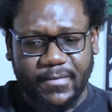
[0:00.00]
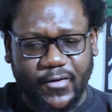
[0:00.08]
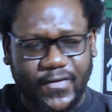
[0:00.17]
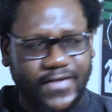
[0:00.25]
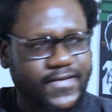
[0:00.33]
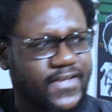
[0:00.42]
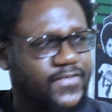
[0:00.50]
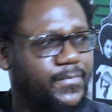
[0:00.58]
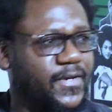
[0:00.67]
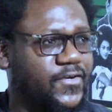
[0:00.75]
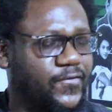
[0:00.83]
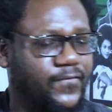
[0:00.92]
about that
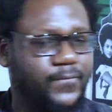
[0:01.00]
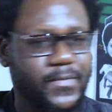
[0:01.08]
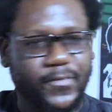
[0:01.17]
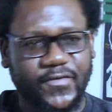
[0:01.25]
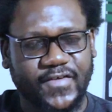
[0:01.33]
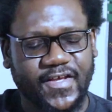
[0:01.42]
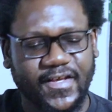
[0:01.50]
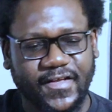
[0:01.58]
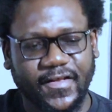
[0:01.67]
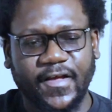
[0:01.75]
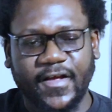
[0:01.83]
aspect of people saying